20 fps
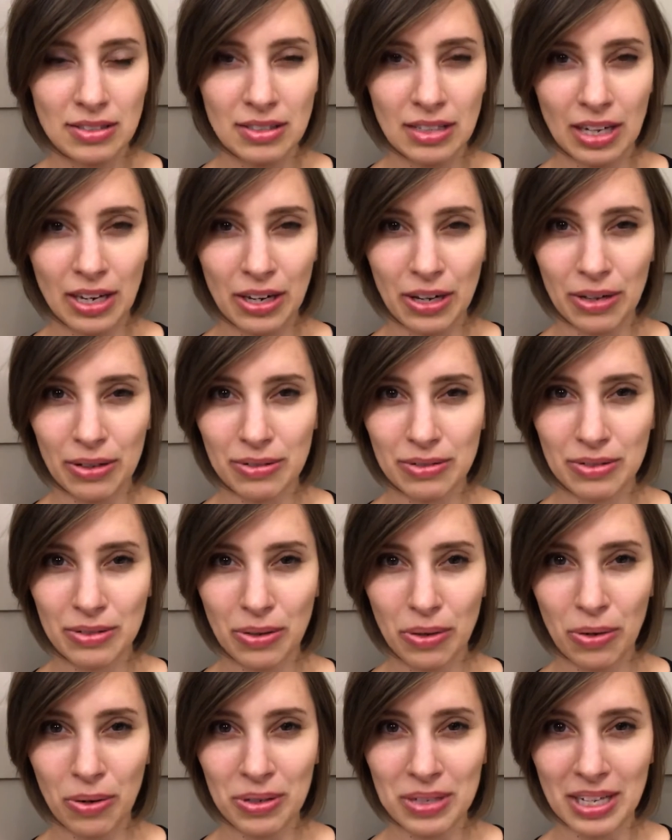I don't know,
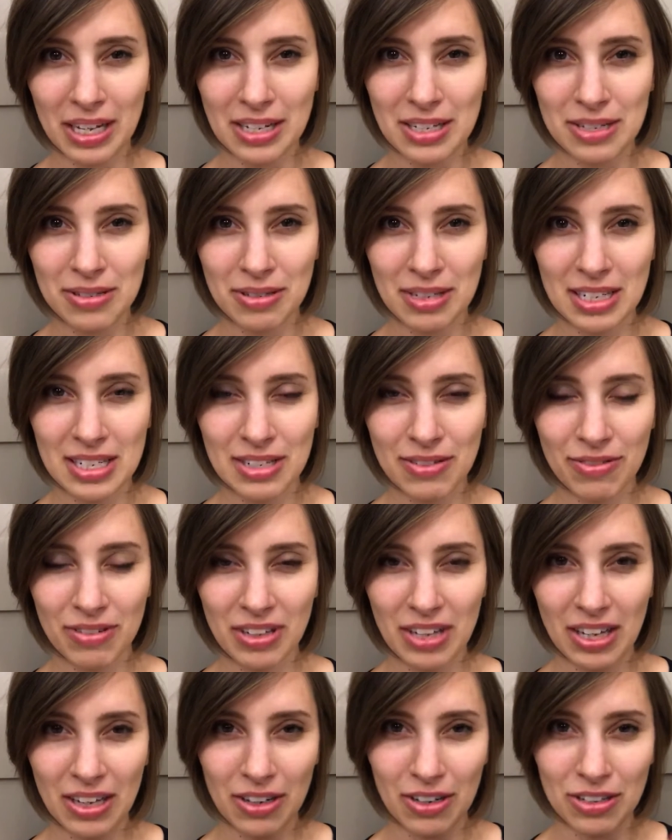hold on to it
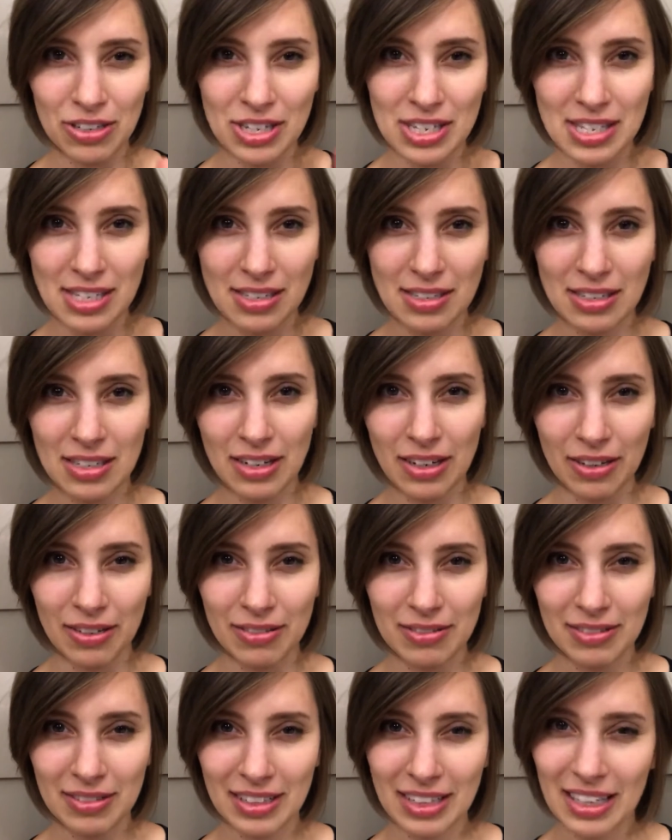differently, or just, you know,
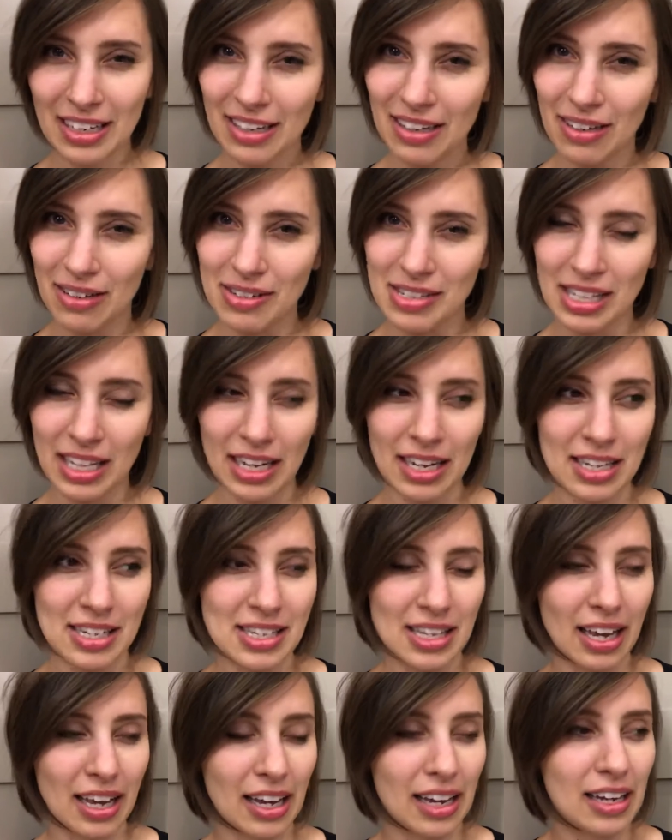I don't know, set it
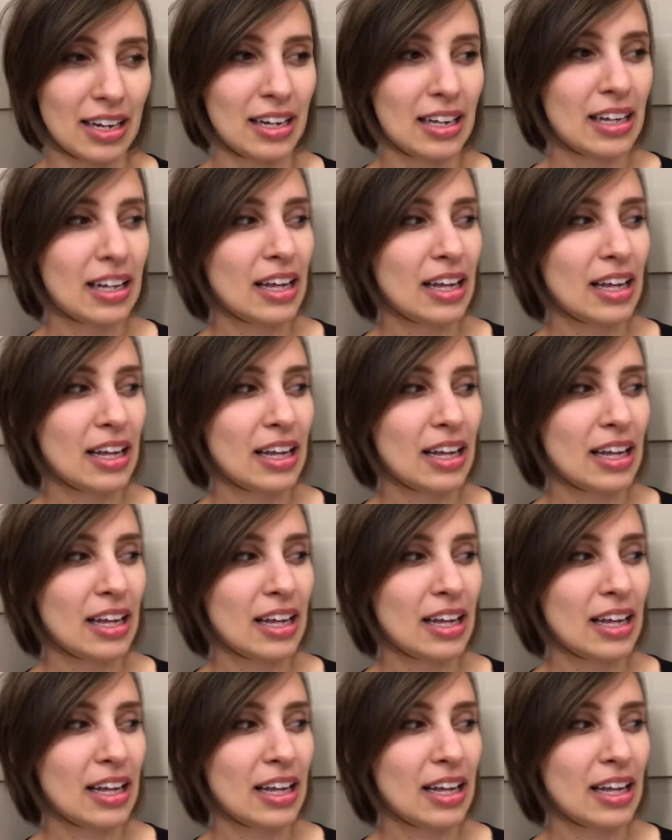aside.